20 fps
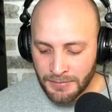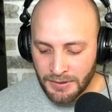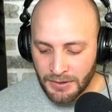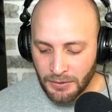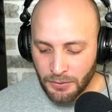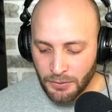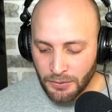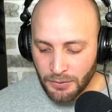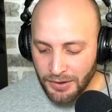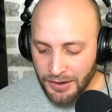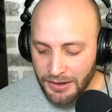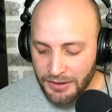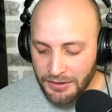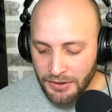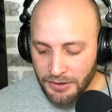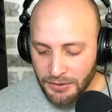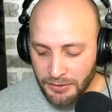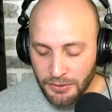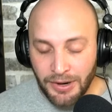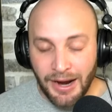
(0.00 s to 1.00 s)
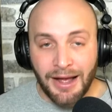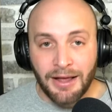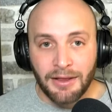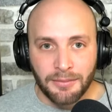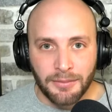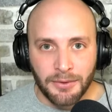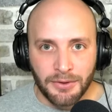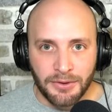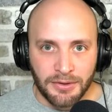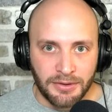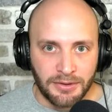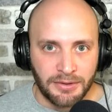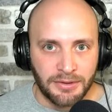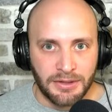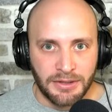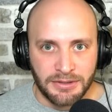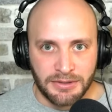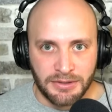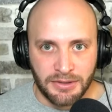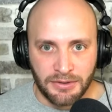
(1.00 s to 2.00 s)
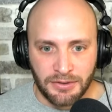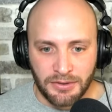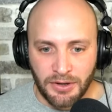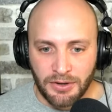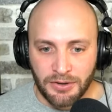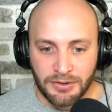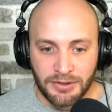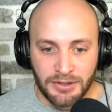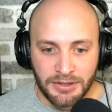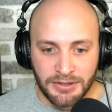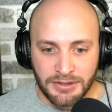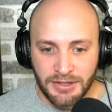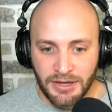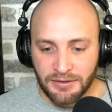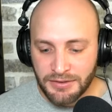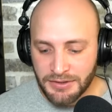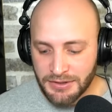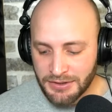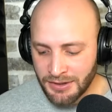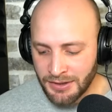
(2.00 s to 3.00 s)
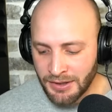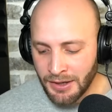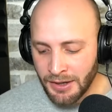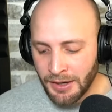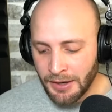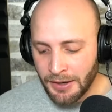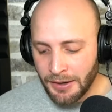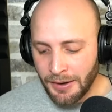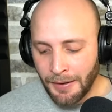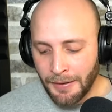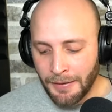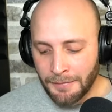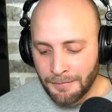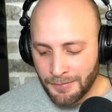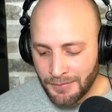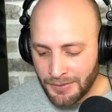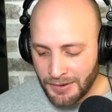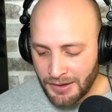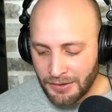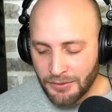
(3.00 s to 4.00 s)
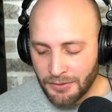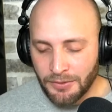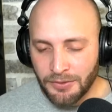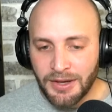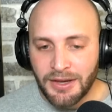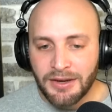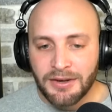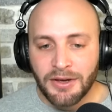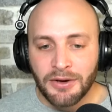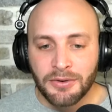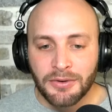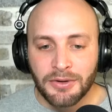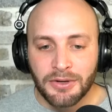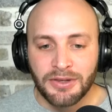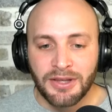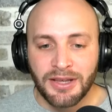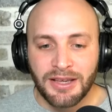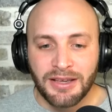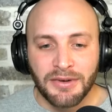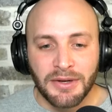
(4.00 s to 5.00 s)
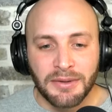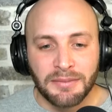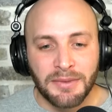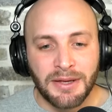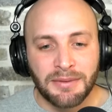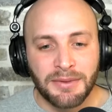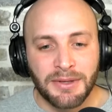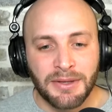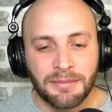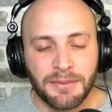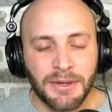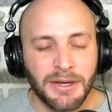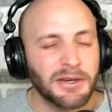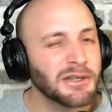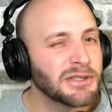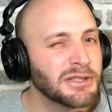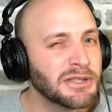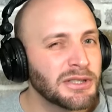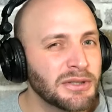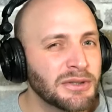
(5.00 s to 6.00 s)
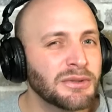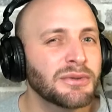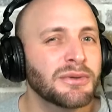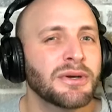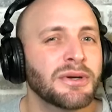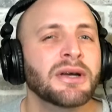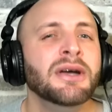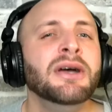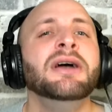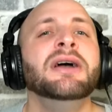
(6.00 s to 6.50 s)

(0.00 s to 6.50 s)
Orlando, or Halliburton is another guard in the East, obviously. In Orlando, could they give up maybe a pick or two?